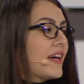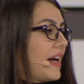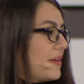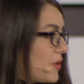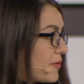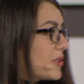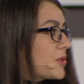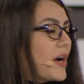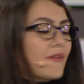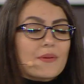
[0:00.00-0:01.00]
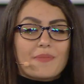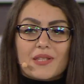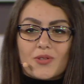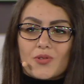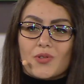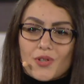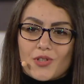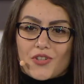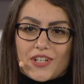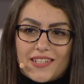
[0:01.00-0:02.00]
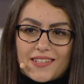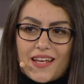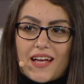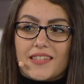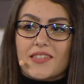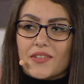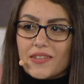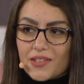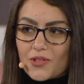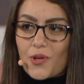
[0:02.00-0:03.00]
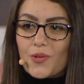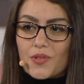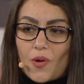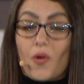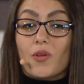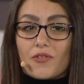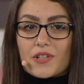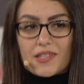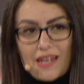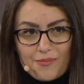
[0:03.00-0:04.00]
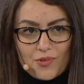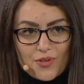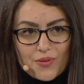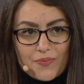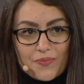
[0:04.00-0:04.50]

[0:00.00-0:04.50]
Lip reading: And we will do our best to nurture it until it grows all over Cyprus.